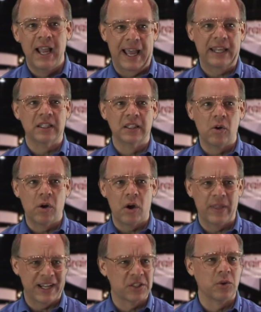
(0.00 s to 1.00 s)
and a logo,
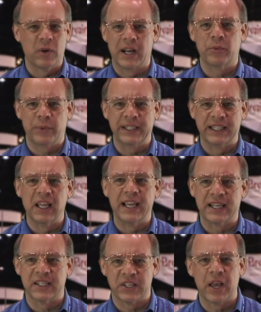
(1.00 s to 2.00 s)
that's the one I really
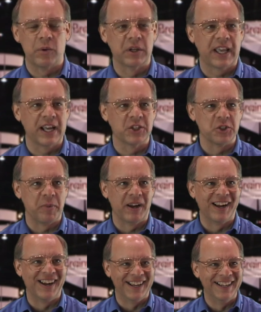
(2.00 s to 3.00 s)
like because that one catches
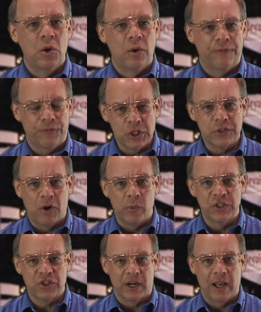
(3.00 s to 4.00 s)
my eye. First of all,
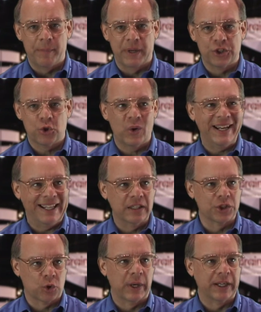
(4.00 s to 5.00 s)
we start out by training the
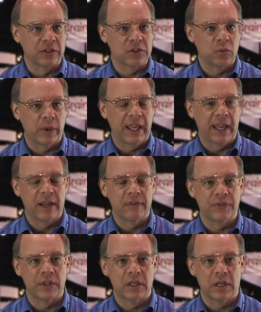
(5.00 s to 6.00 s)
trainers. We
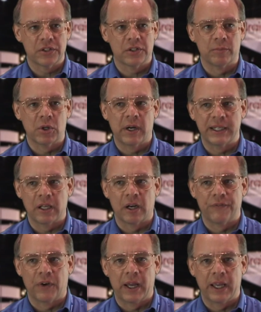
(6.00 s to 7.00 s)
have the customer
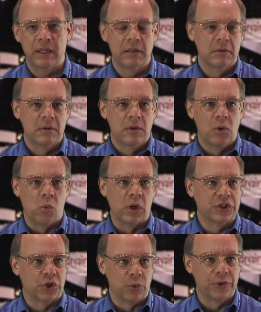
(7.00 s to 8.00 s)
identify
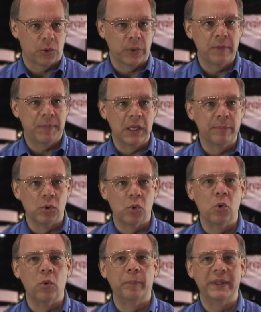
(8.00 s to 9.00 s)
1, 2, 3 people
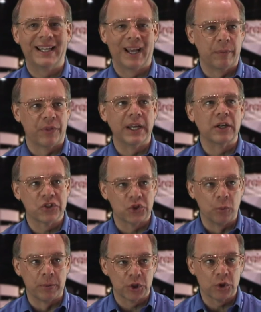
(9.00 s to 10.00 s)
who will become their
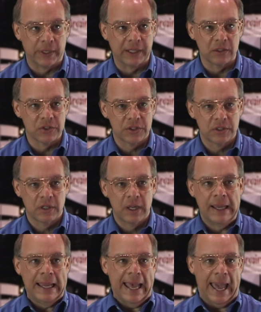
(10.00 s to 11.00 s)
super trainers,
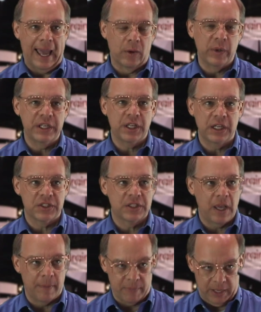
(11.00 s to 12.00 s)
and we teach them